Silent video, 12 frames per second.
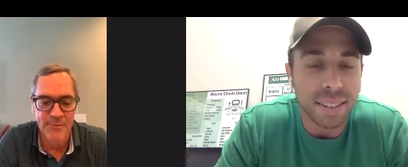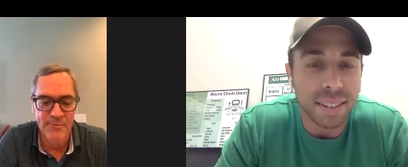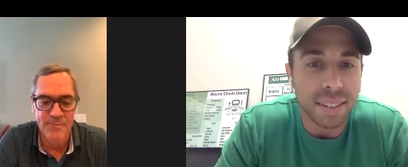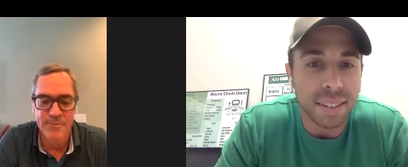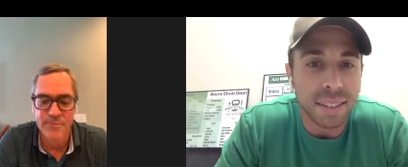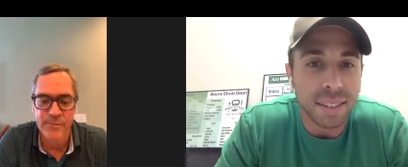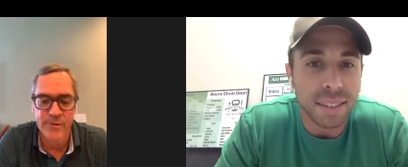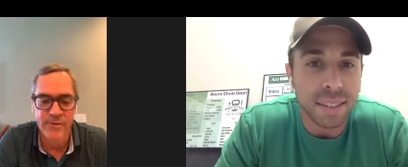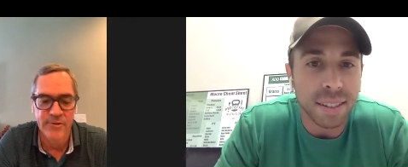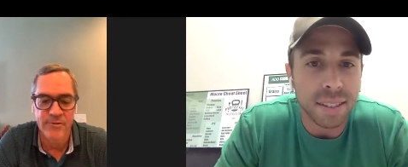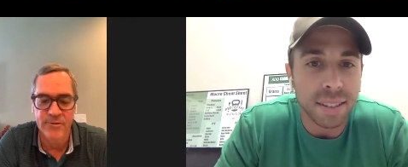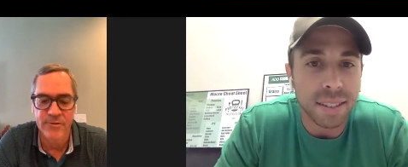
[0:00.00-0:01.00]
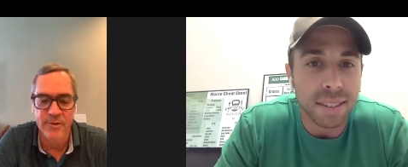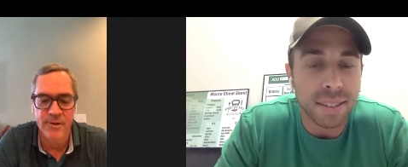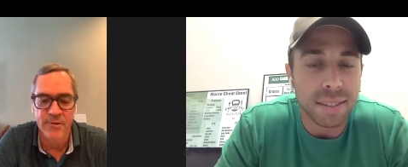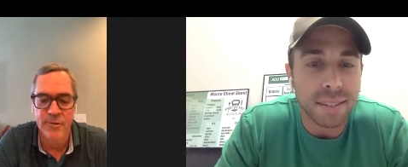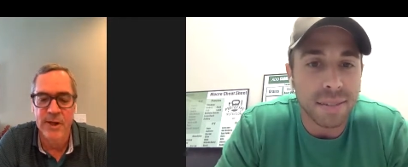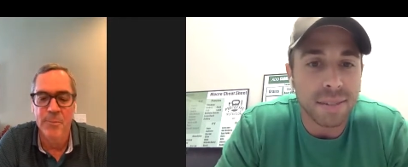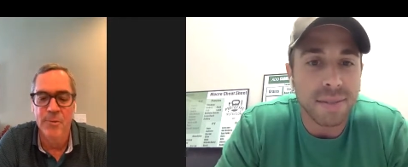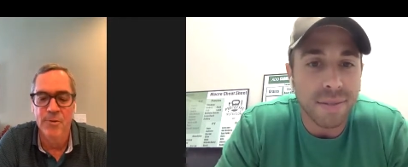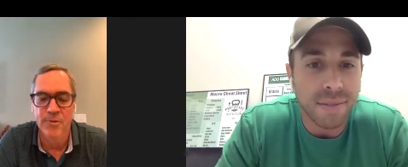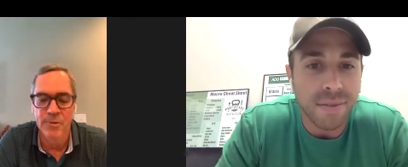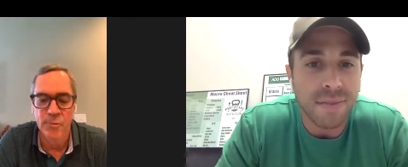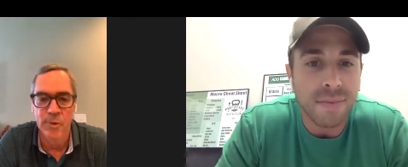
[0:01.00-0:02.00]
Speaker 1: of just
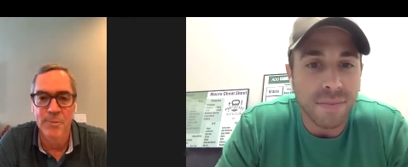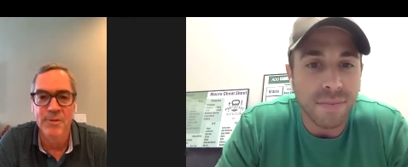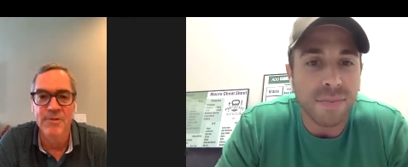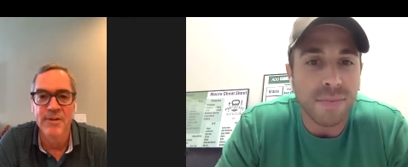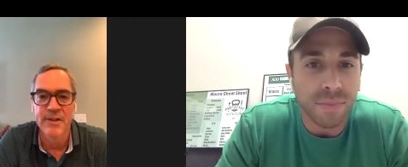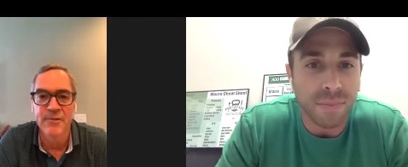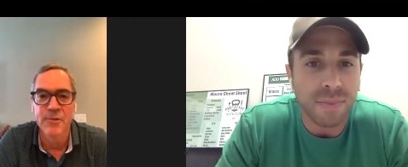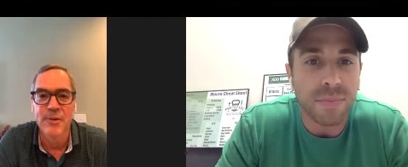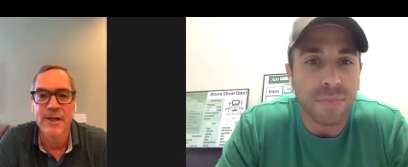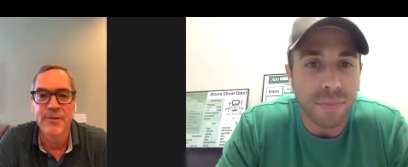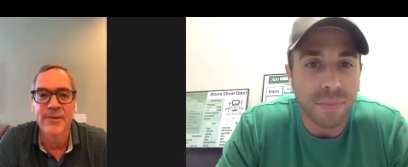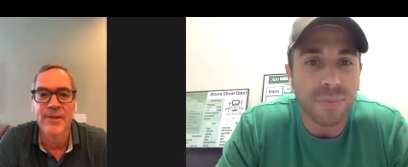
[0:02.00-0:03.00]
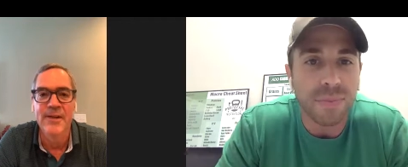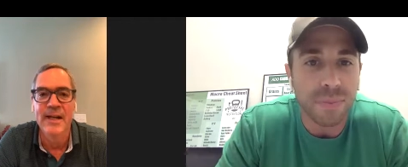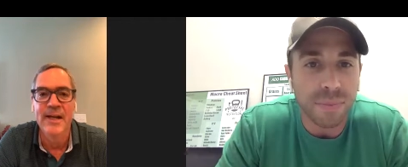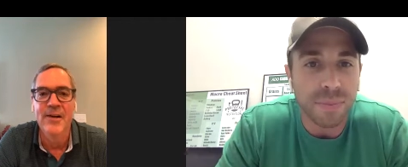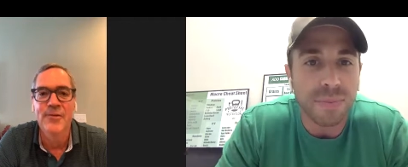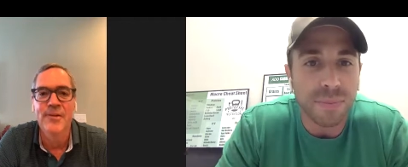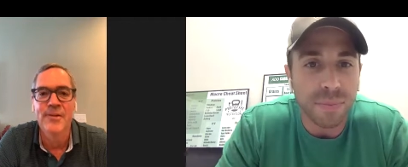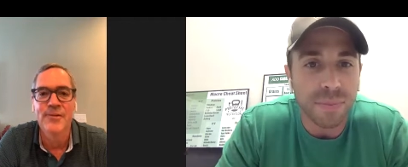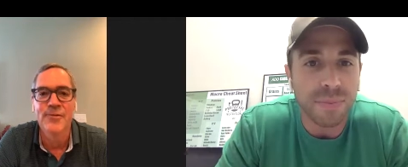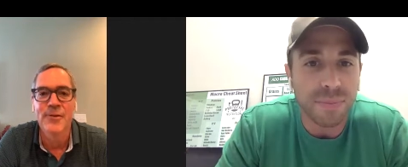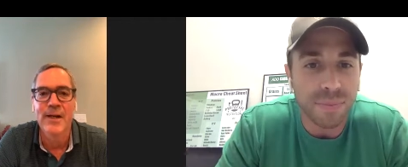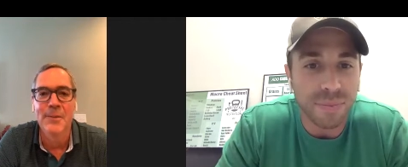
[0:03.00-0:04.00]
incredible new women singers who are out there now, and
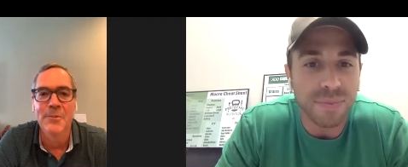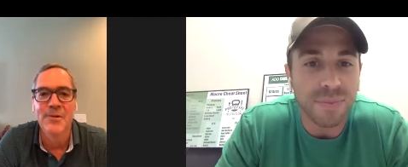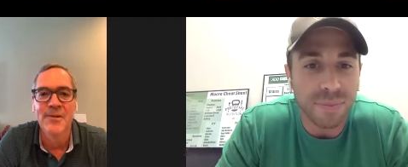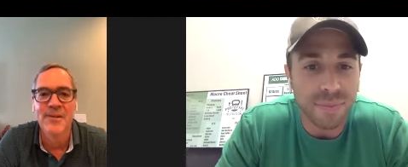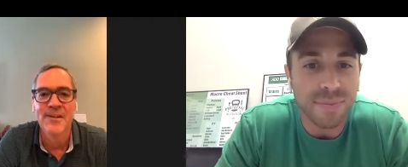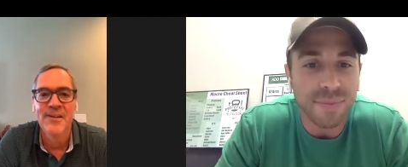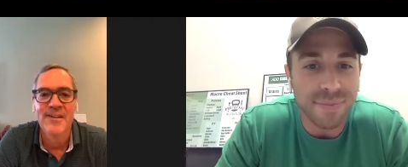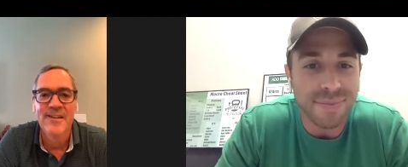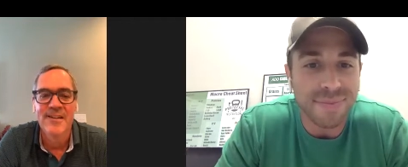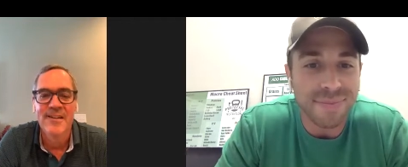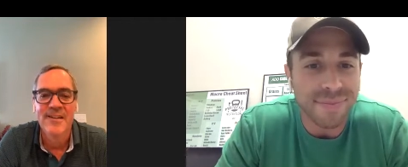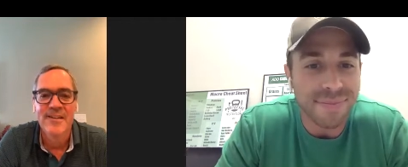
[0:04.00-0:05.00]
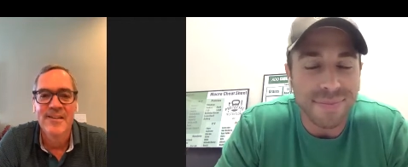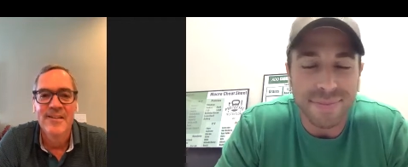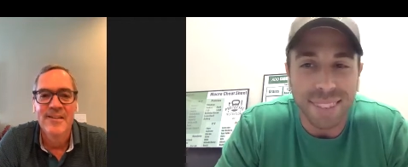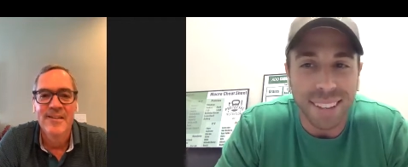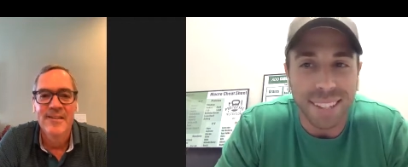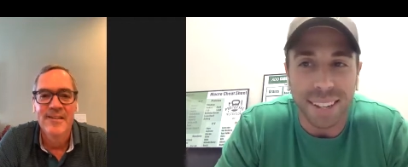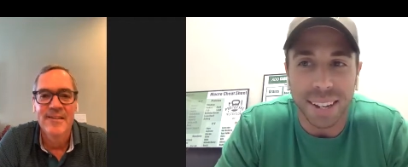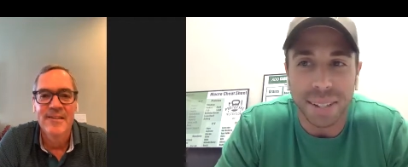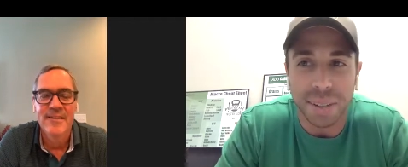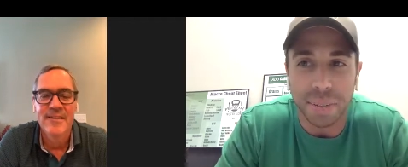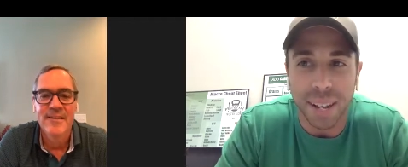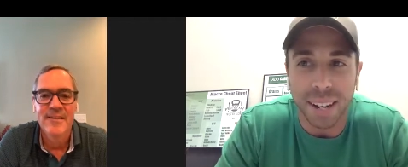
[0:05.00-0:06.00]
it's phenomenal.
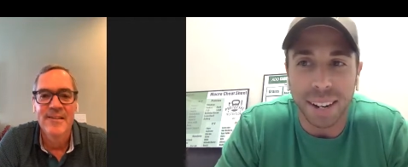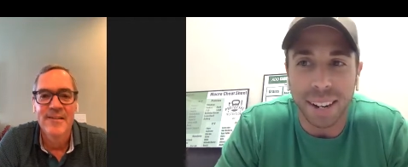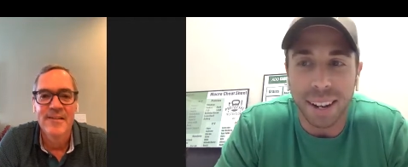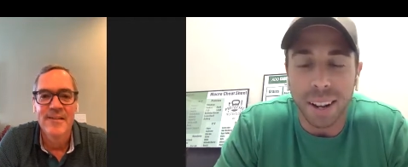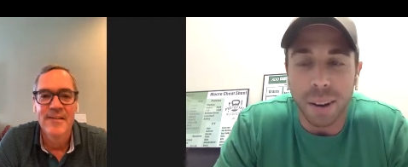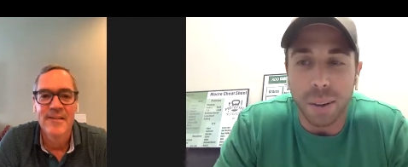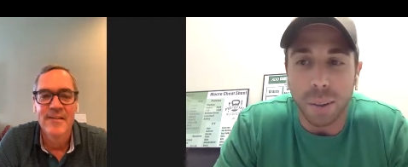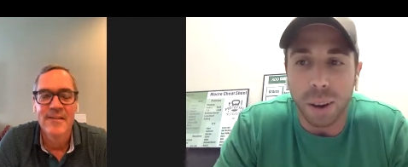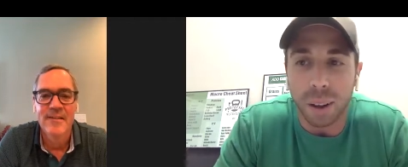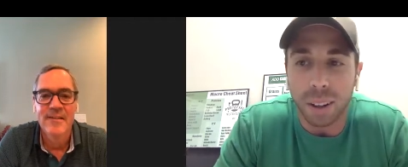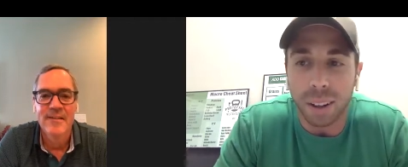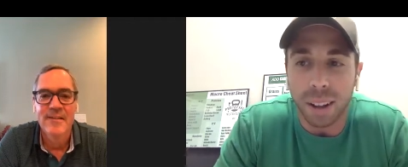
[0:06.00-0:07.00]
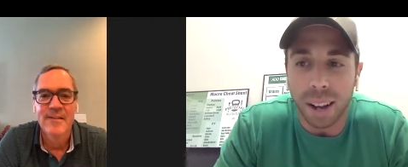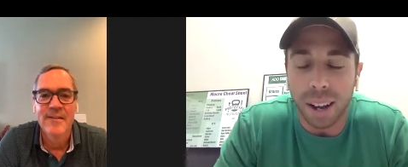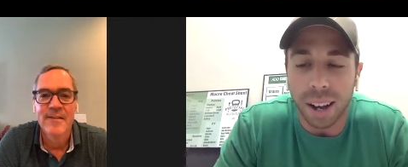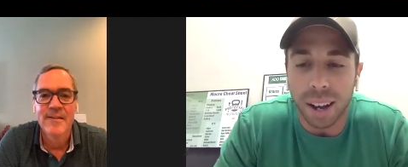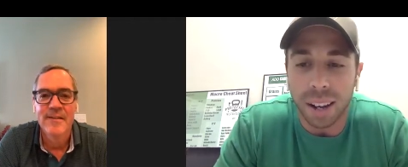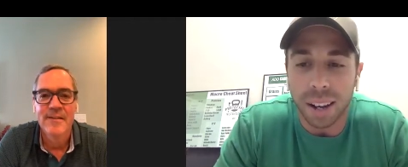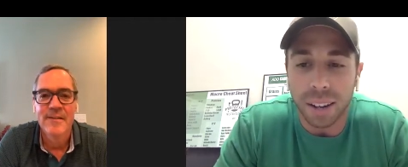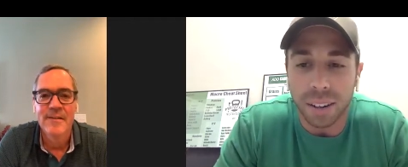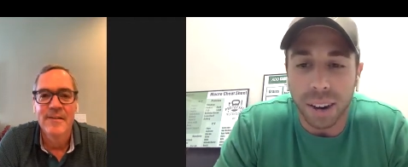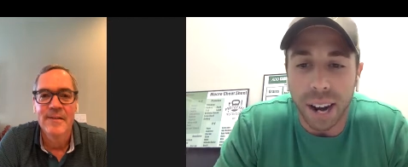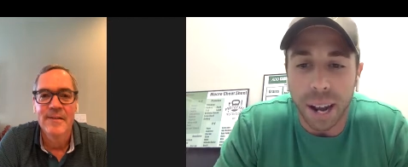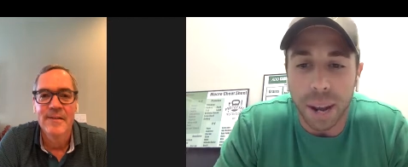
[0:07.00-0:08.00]
Speaker 2: Awesome, man. Well, uh,
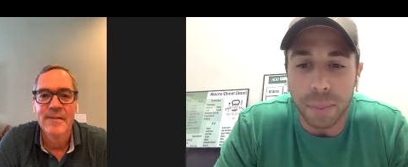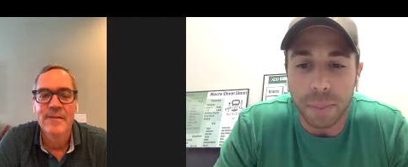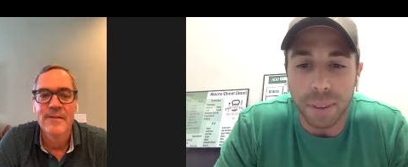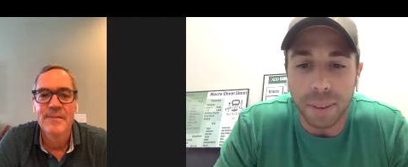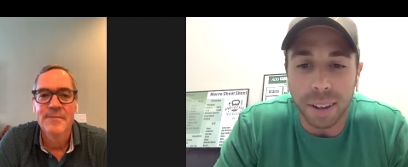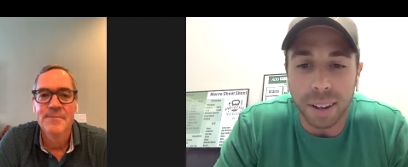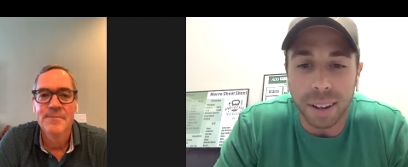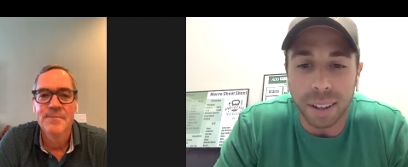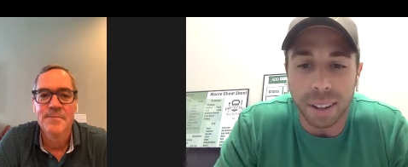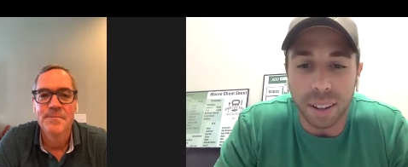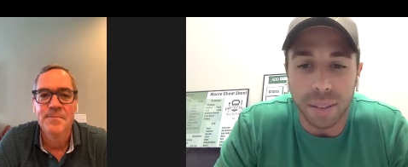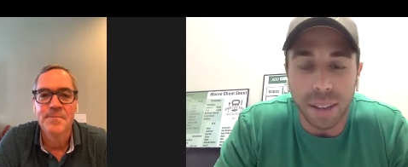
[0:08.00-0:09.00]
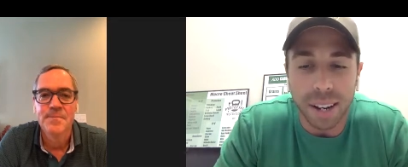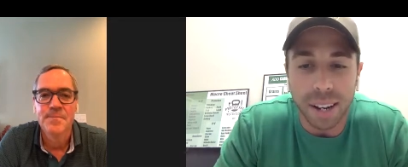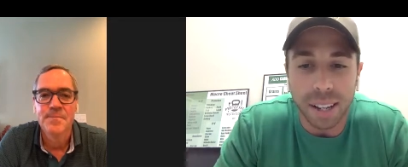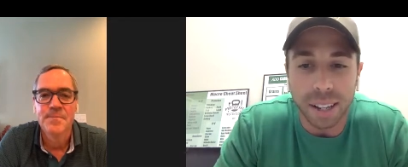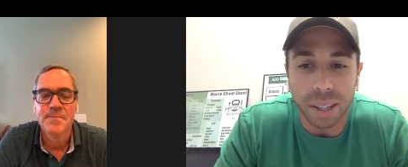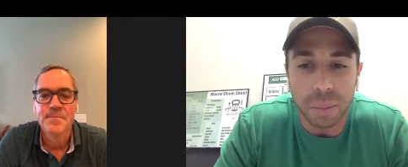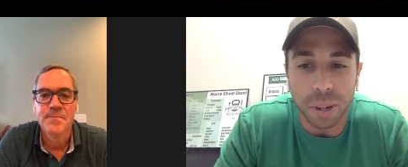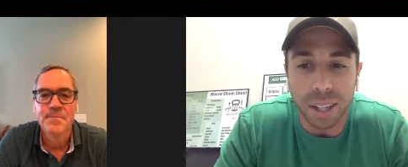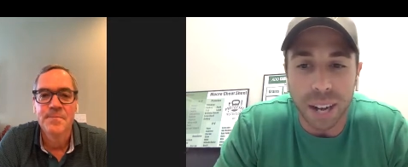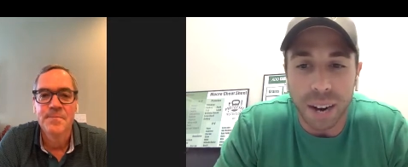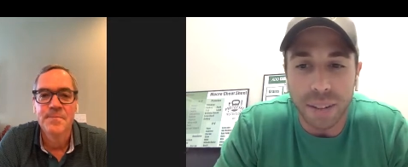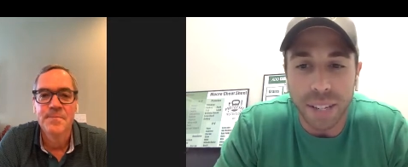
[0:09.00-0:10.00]
Graham, love ending the
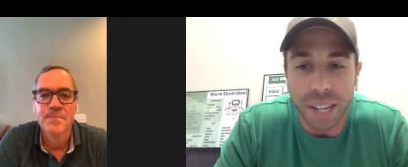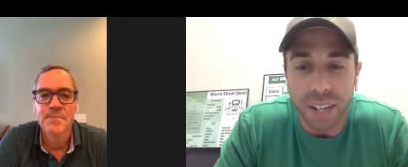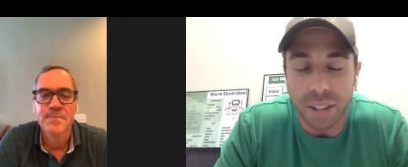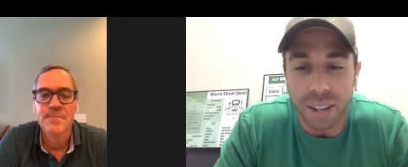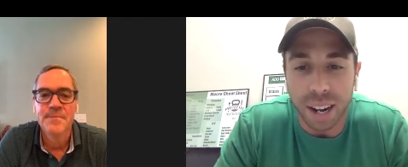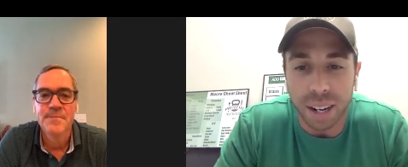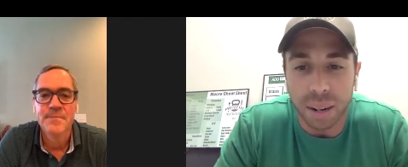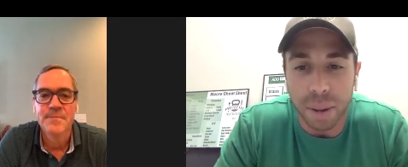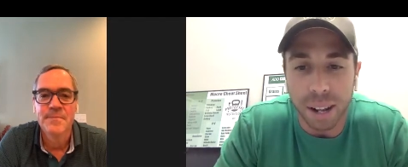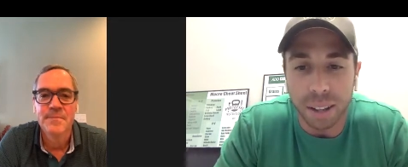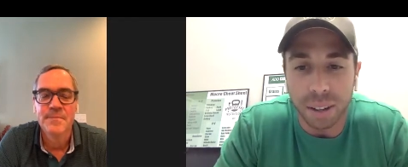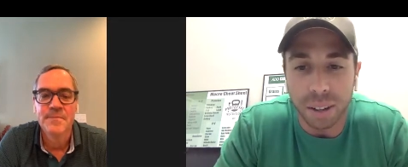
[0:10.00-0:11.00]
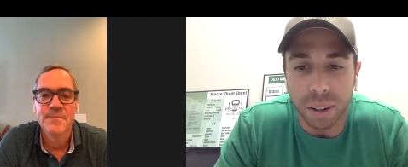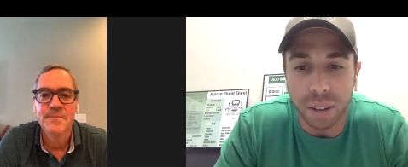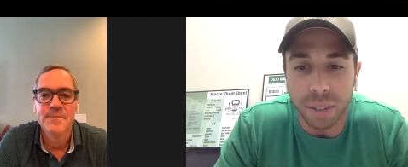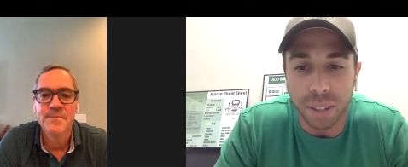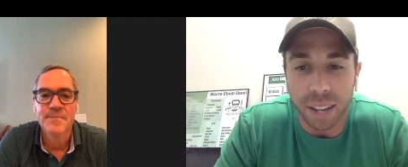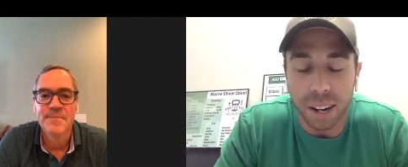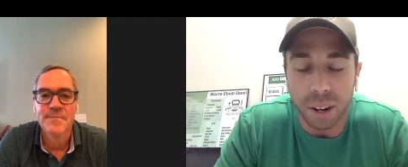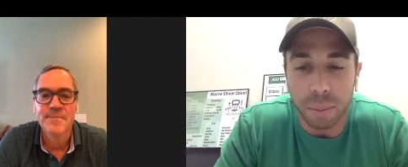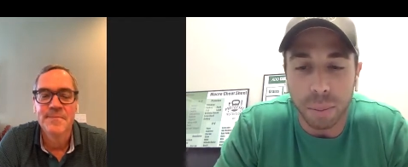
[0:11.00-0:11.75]
community conversation talking about a little Grateful Dead.